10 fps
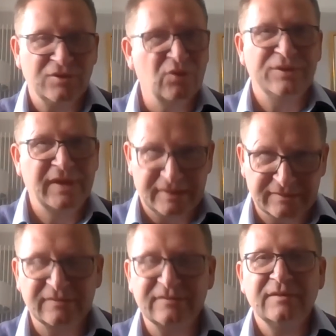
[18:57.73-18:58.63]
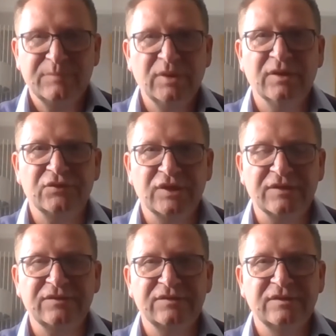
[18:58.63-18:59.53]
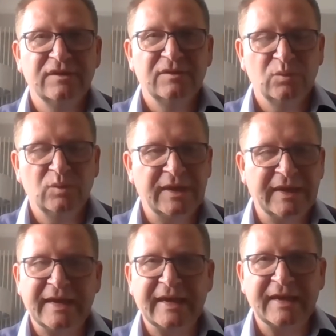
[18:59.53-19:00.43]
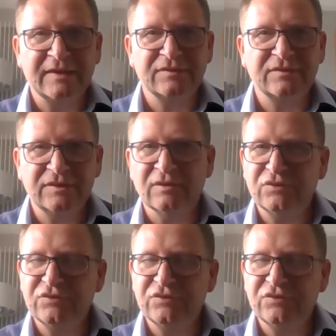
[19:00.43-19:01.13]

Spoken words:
your next purchase. Whereas, you know,